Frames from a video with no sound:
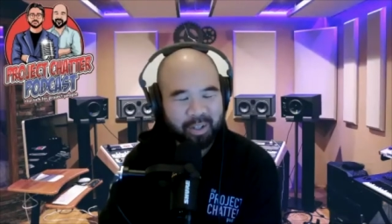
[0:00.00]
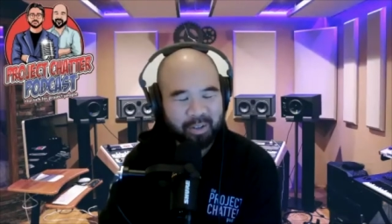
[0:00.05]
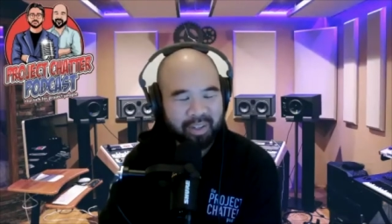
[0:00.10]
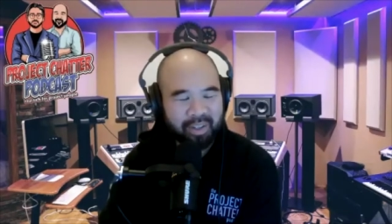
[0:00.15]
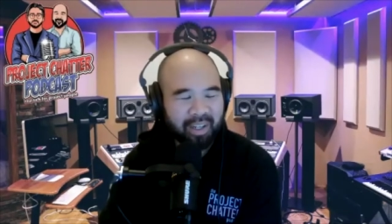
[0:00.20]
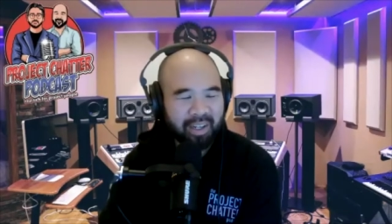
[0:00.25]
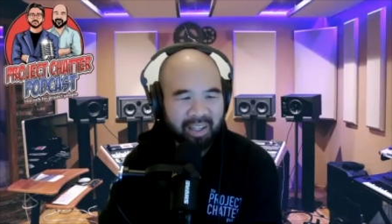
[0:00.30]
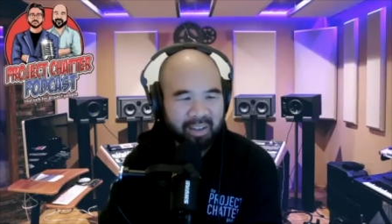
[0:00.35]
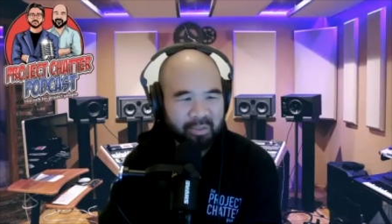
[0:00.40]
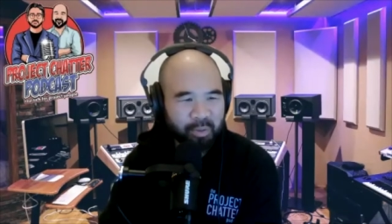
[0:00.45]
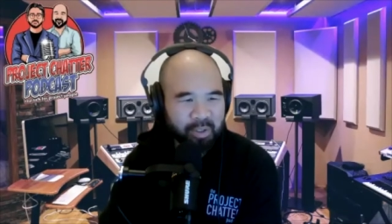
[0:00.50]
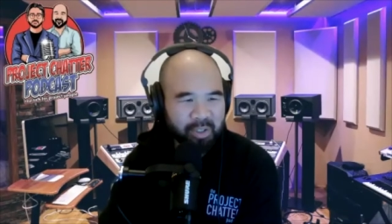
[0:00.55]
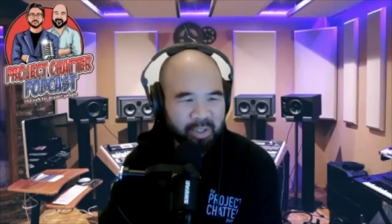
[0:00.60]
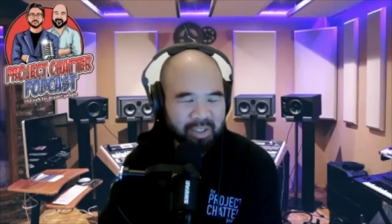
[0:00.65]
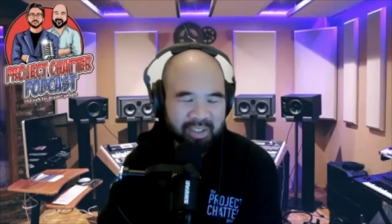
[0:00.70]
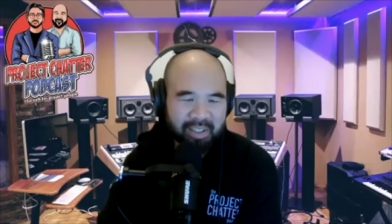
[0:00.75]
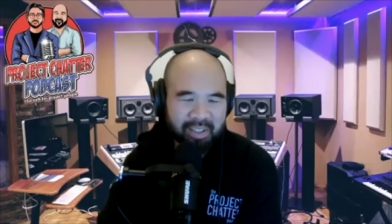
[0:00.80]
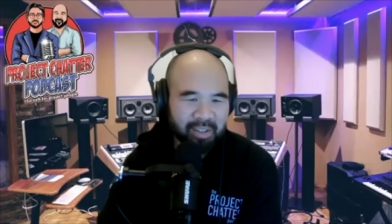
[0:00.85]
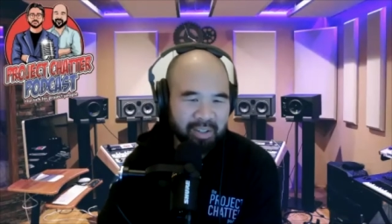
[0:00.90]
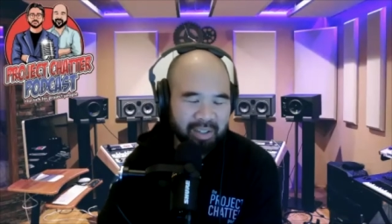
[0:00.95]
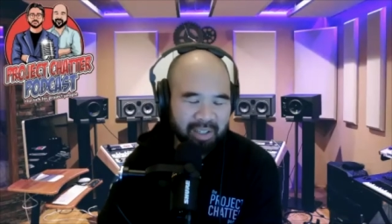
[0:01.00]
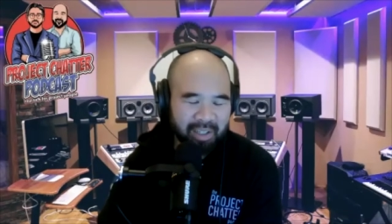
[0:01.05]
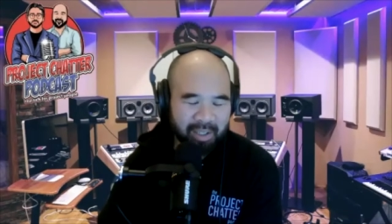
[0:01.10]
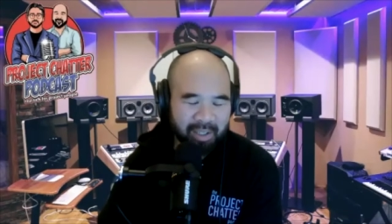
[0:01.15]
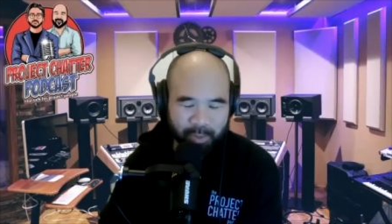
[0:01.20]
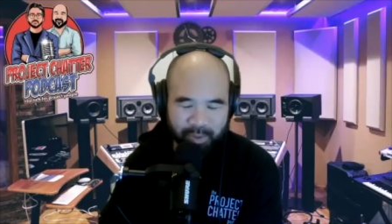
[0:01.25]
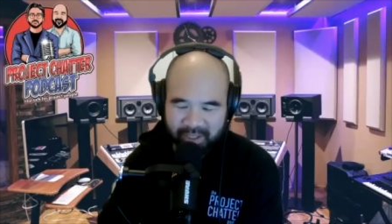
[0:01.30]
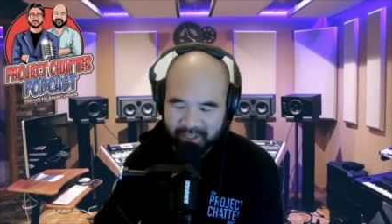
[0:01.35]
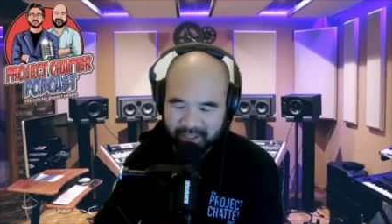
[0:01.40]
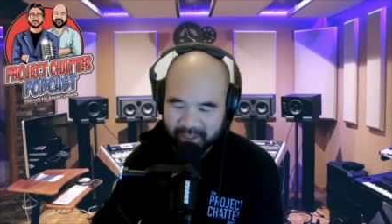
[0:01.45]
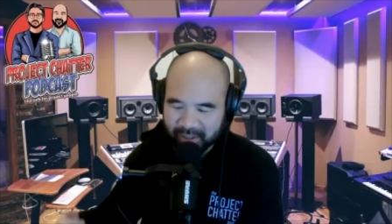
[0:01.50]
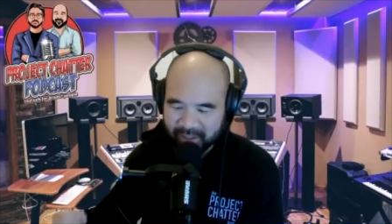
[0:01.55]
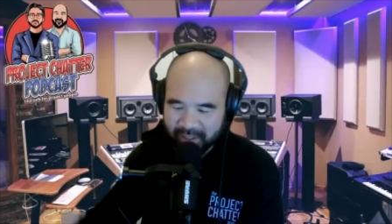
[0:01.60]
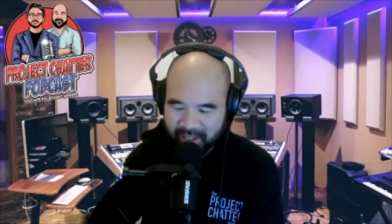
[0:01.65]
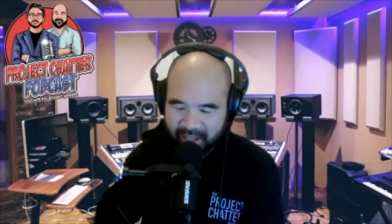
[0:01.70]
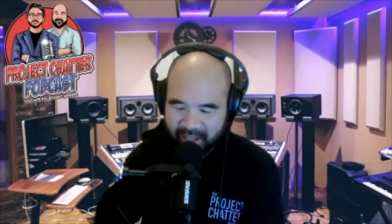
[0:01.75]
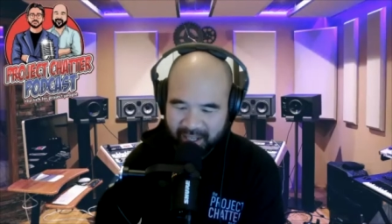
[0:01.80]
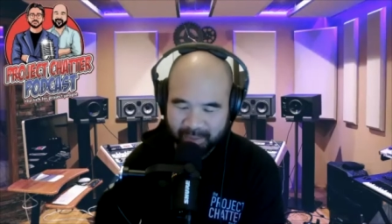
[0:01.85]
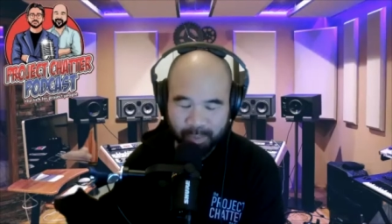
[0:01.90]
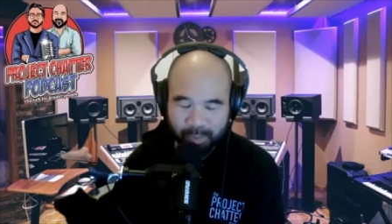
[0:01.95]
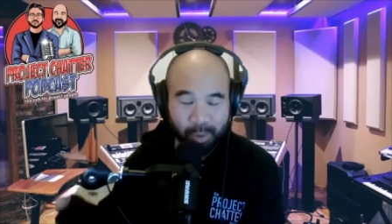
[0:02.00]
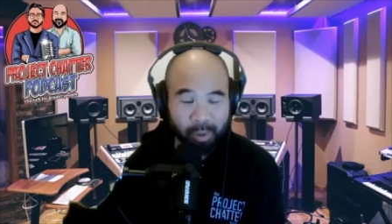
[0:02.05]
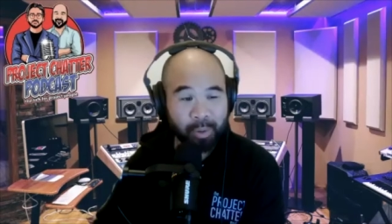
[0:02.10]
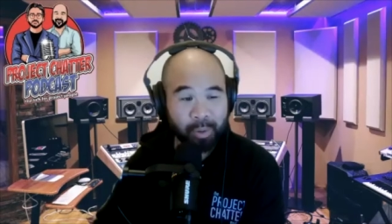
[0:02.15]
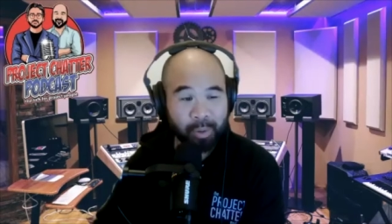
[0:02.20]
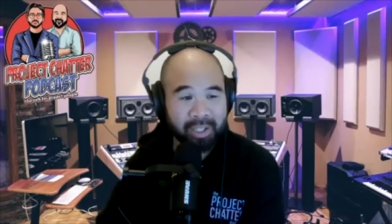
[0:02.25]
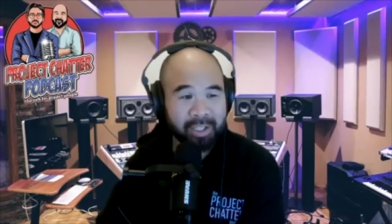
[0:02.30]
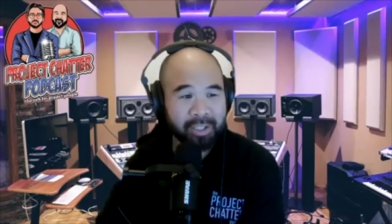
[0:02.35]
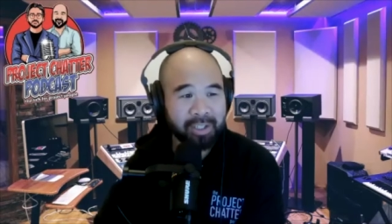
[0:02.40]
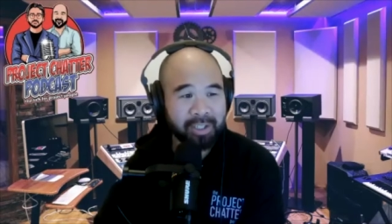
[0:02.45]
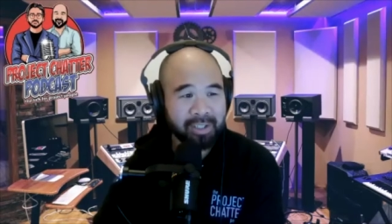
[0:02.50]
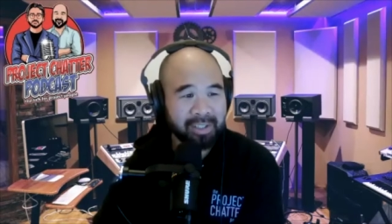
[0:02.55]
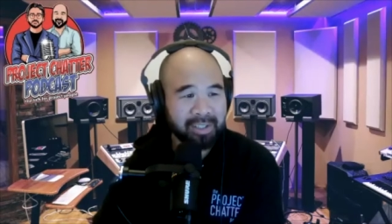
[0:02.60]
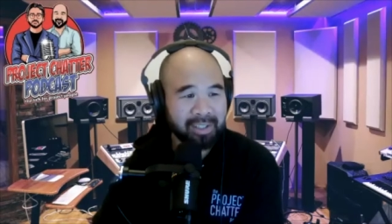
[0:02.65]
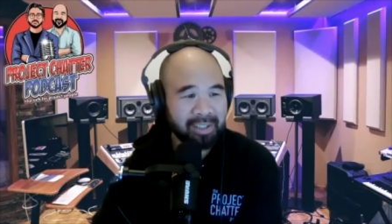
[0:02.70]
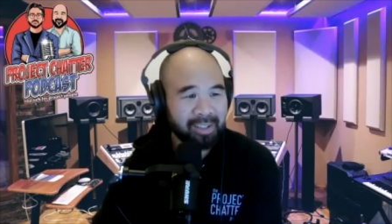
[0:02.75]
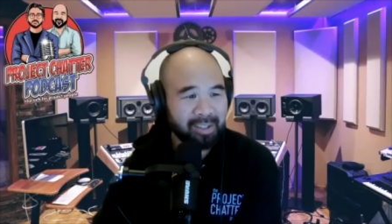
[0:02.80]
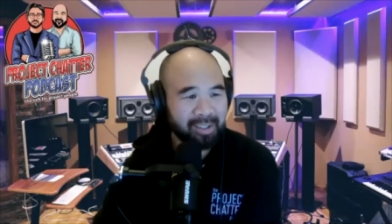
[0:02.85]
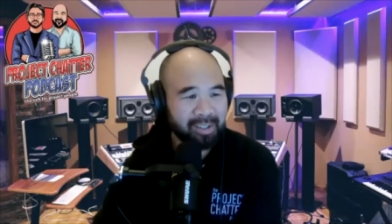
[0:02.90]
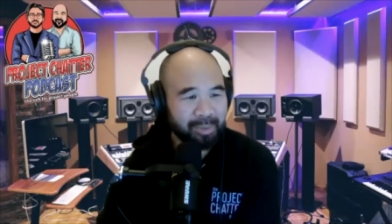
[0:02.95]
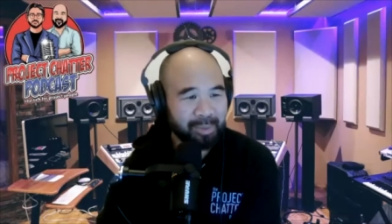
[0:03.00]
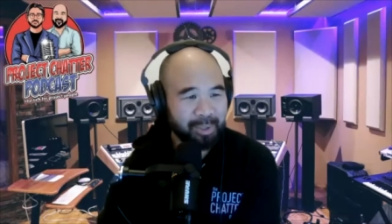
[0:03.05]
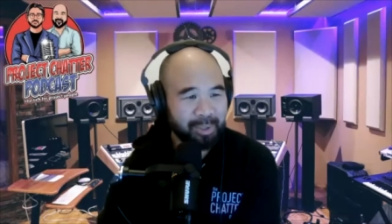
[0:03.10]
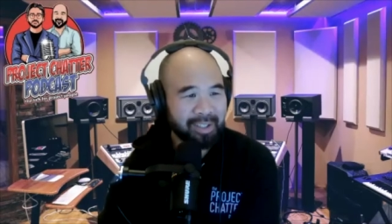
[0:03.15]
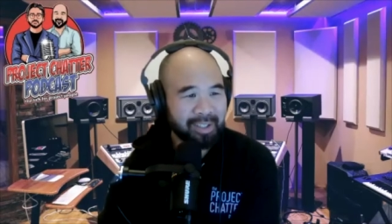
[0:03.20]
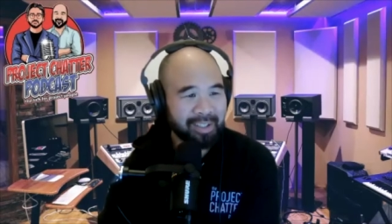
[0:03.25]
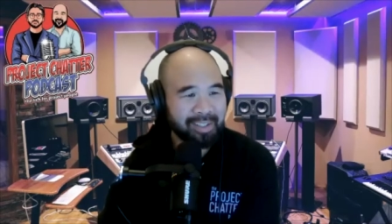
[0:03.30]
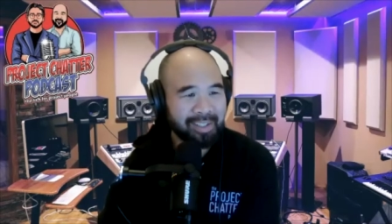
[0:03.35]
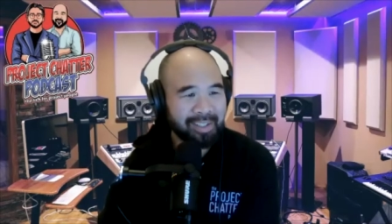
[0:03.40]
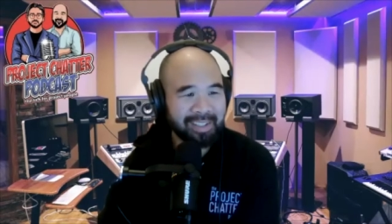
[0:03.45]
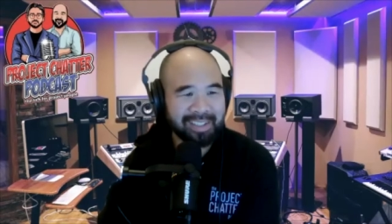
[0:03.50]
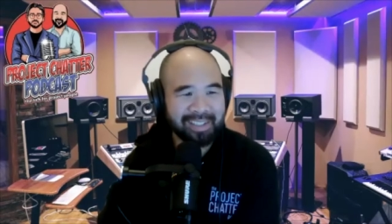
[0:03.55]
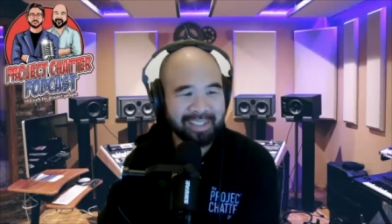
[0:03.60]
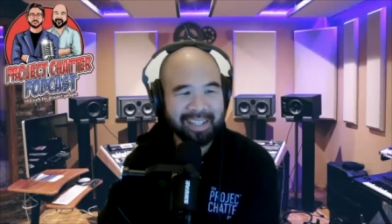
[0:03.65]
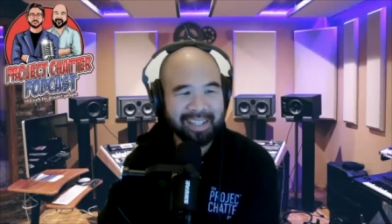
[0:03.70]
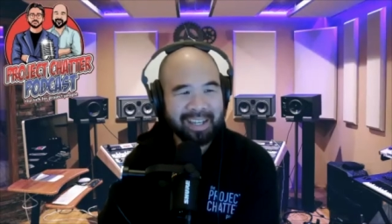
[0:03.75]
And I love what you said earlier. We just got to add more questions instead of more answers.